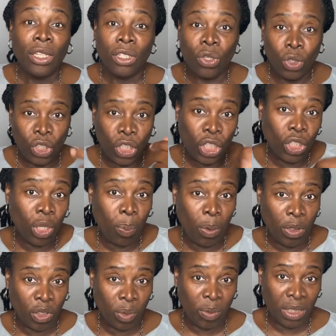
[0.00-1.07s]
So she's
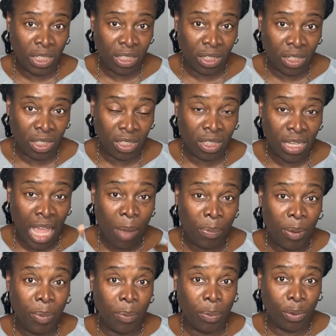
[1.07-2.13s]
supposed to be
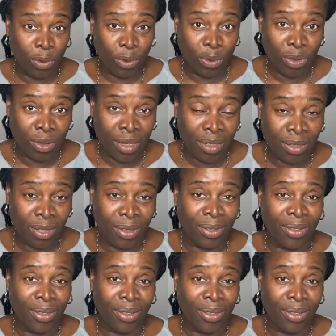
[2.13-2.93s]
helping people to